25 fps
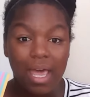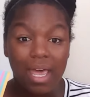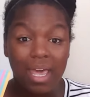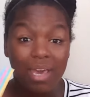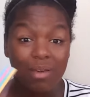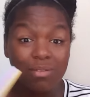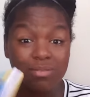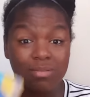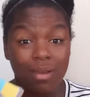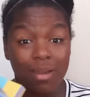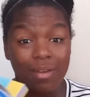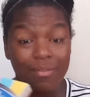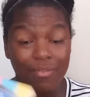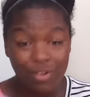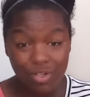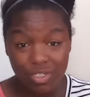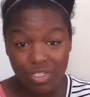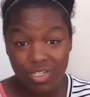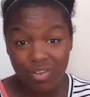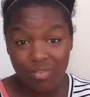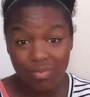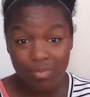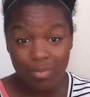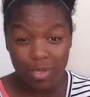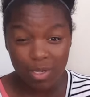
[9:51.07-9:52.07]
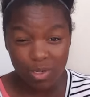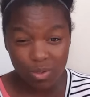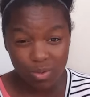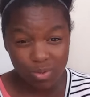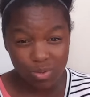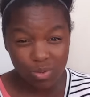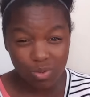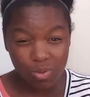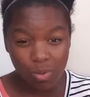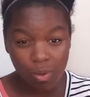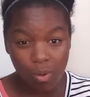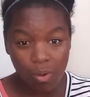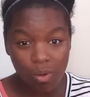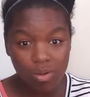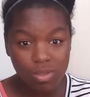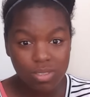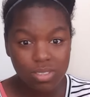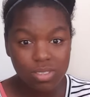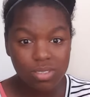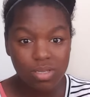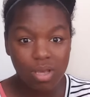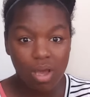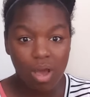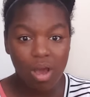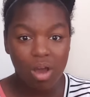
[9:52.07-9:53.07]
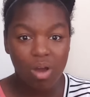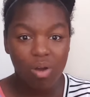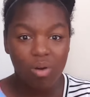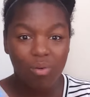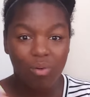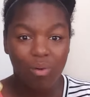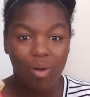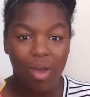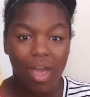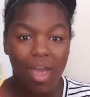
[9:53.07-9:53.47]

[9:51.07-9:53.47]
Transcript: it was my first year of middle school so